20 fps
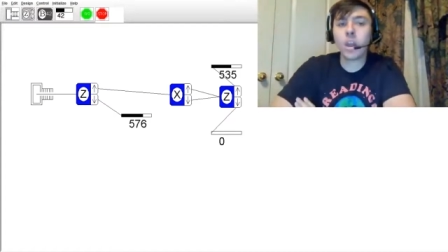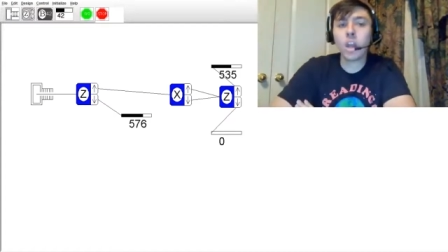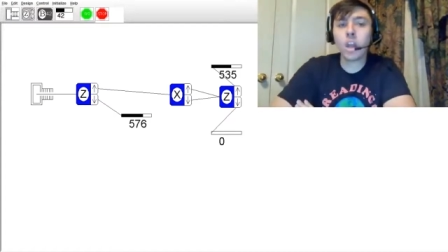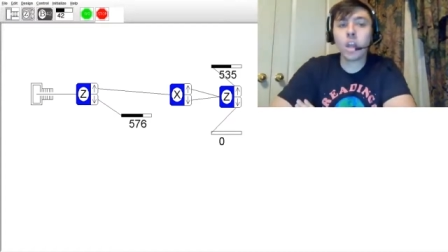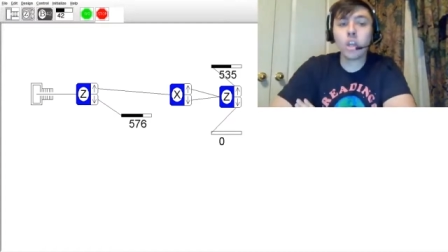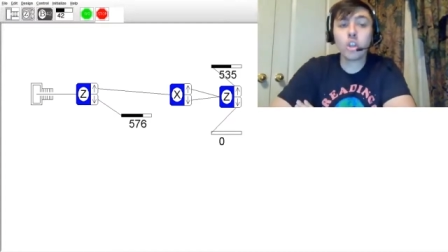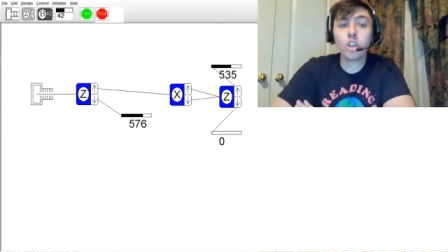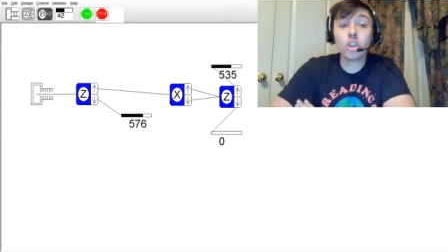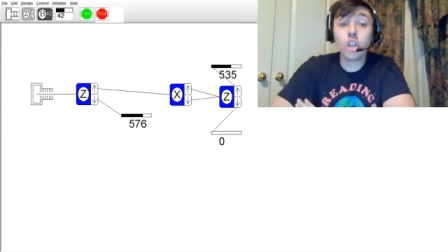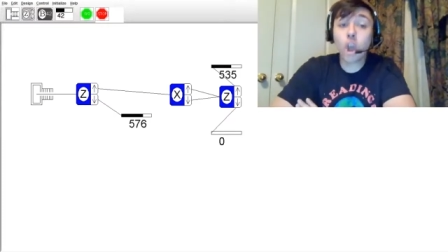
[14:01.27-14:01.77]

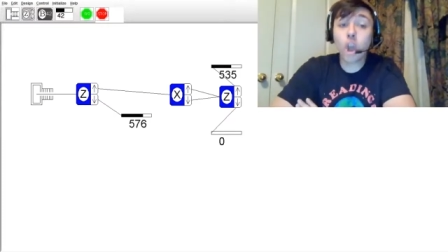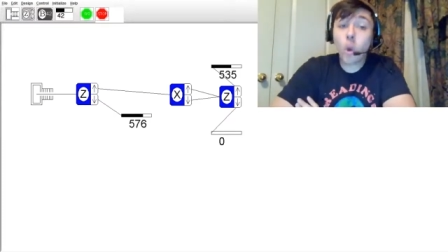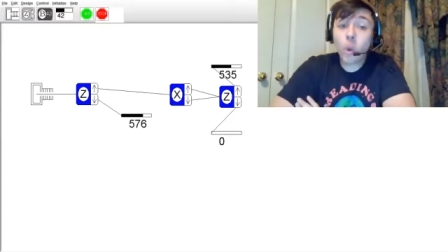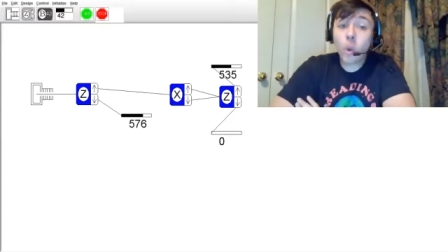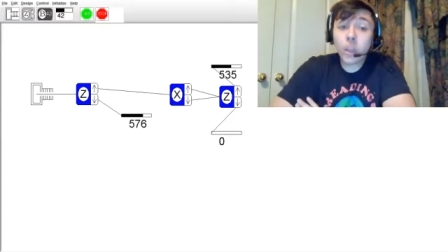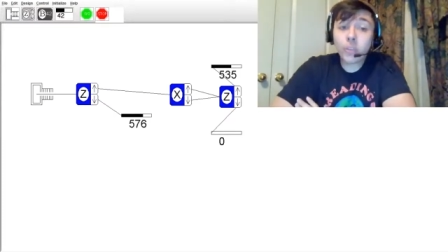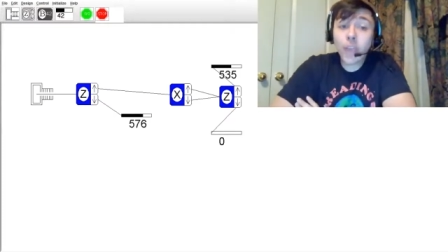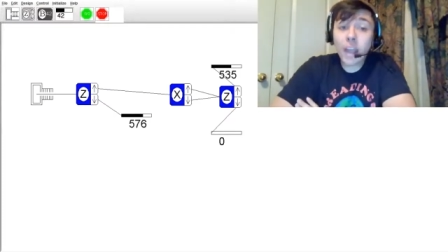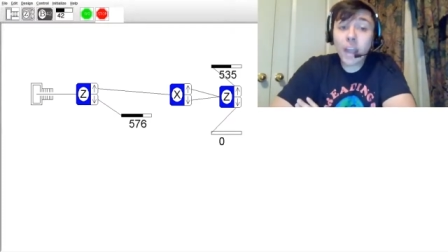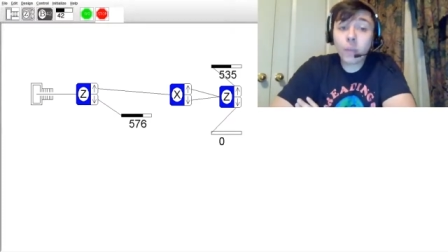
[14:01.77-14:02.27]
Knowing
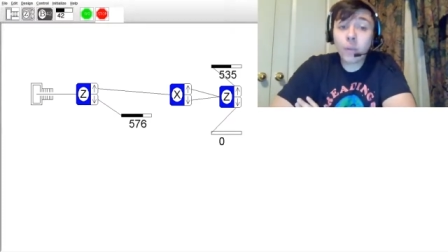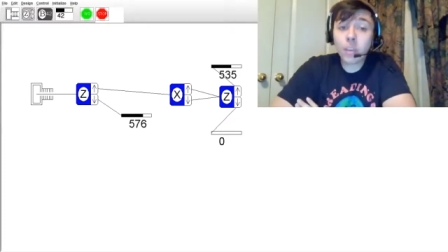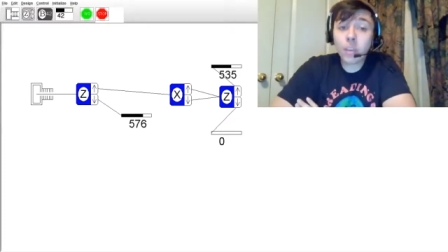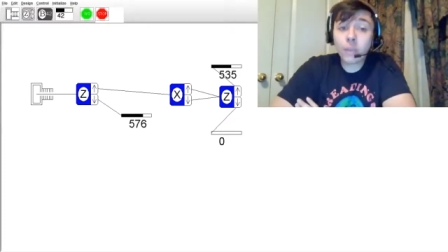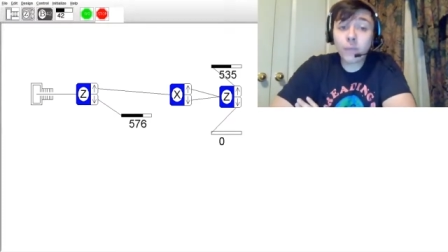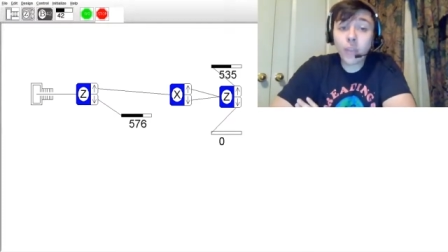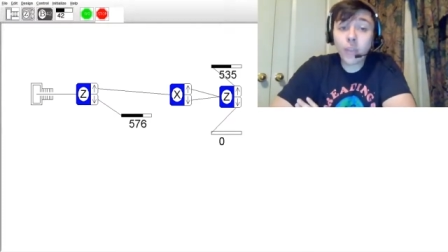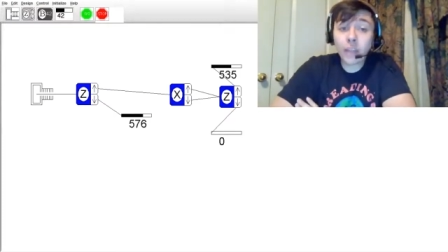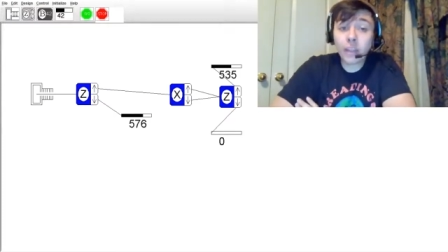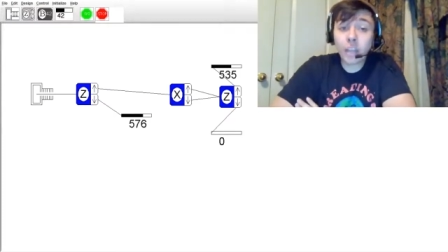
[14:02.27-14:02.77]
that it was
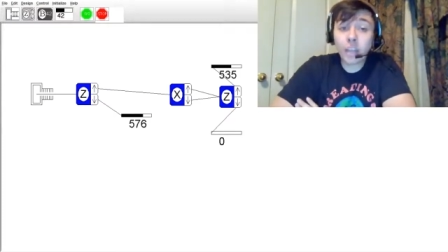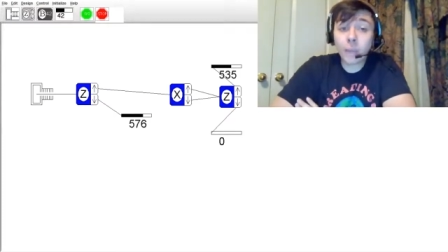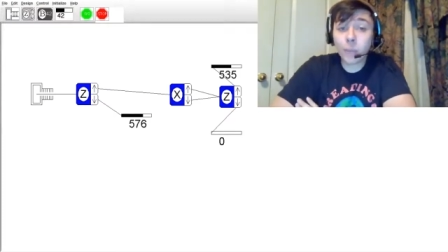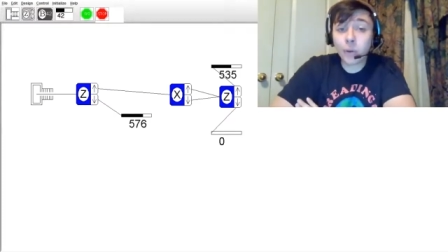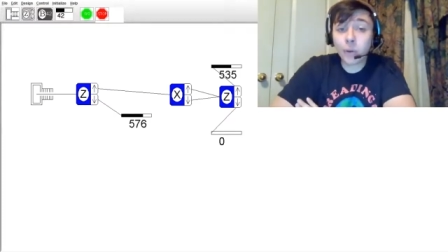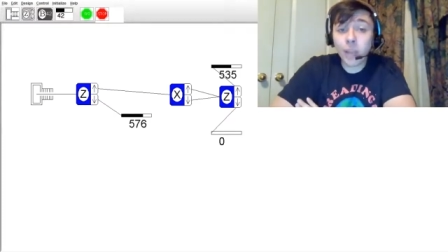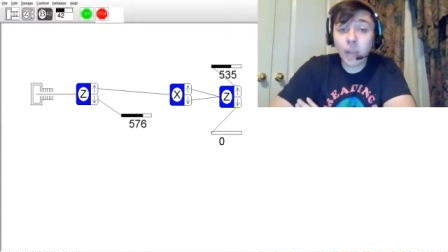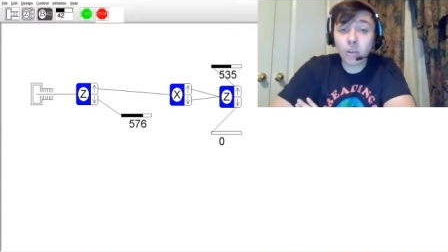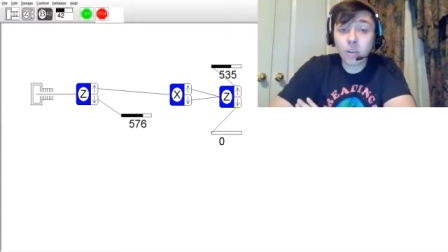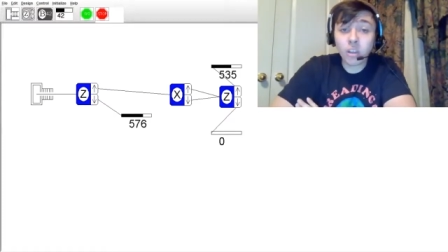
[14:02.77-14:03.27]
deflected up or
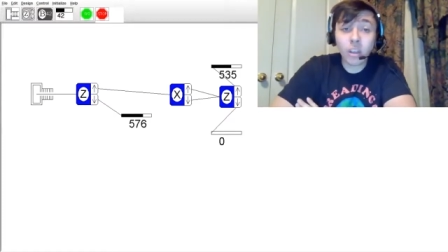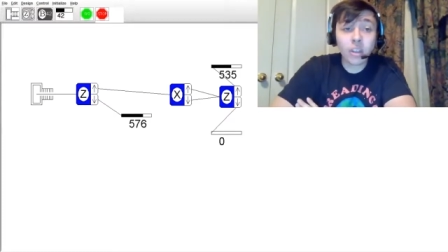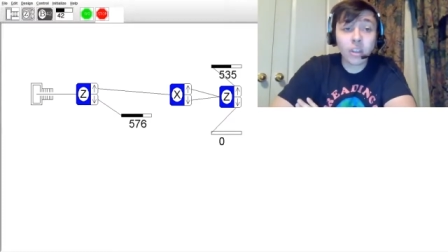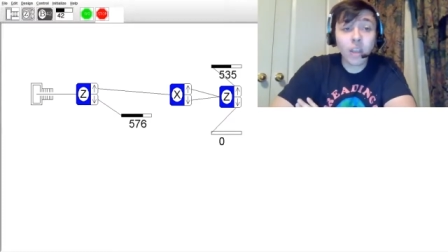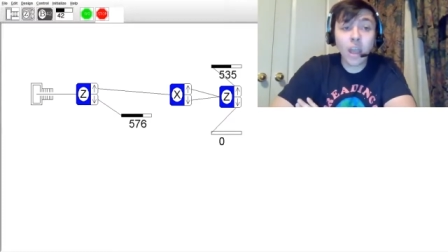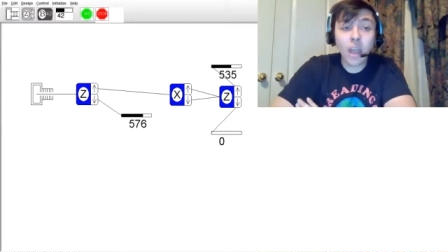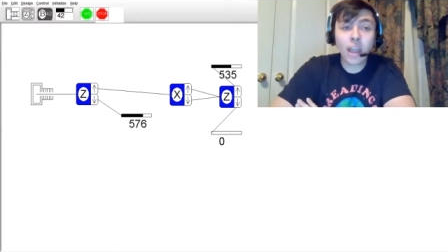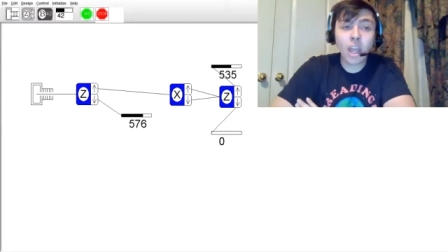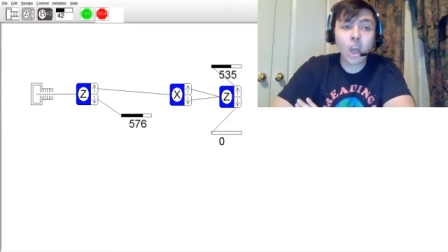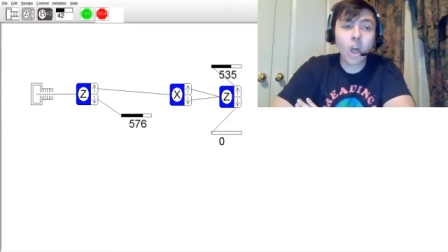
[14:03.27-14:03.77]
down does not
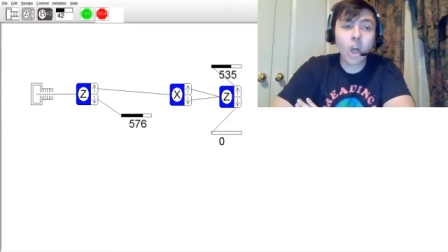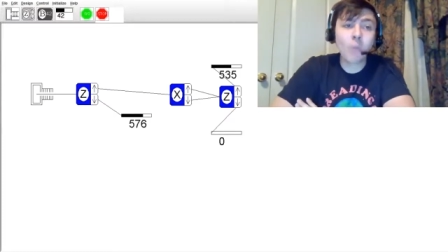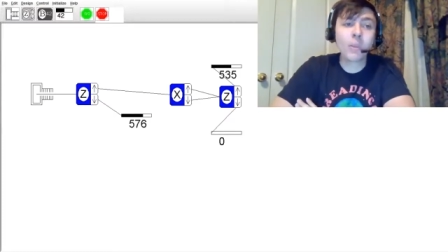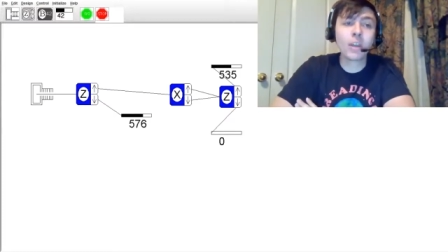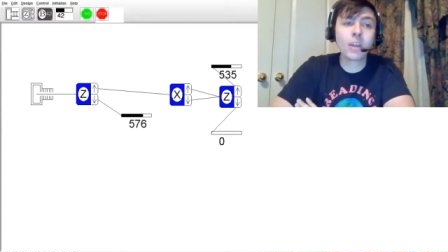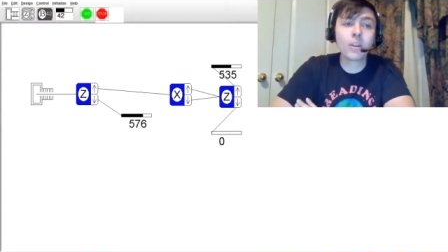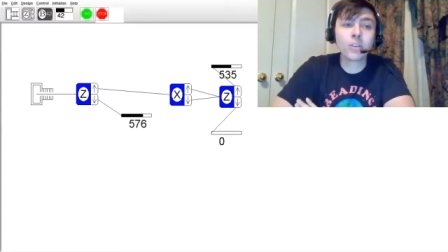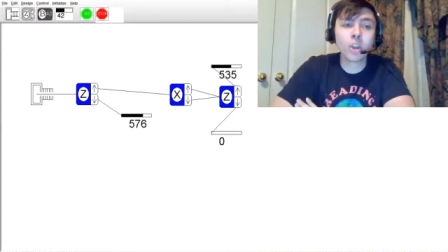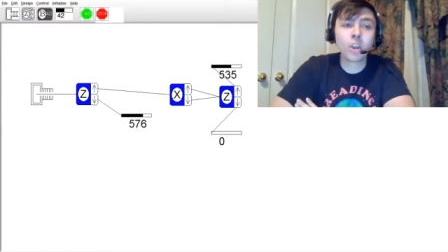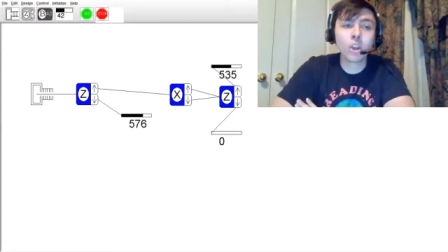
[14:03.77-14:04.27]
help me
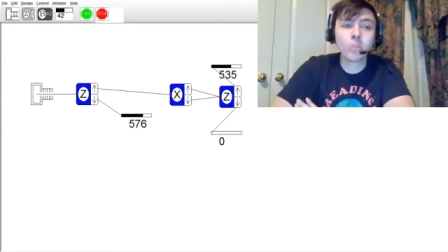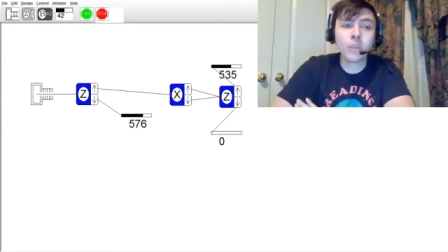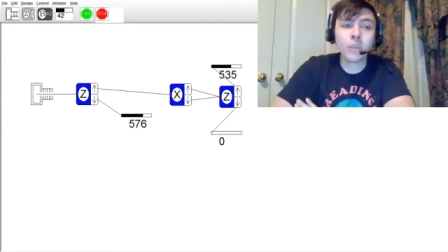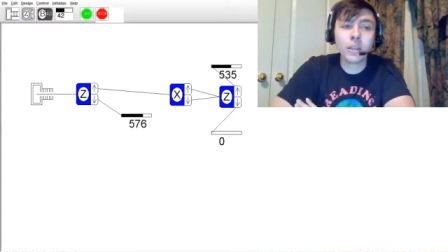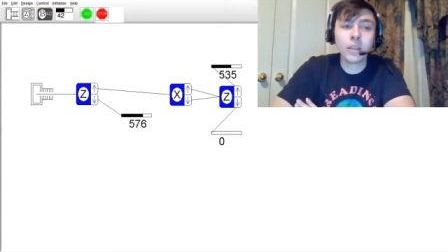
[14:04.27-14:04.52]
determine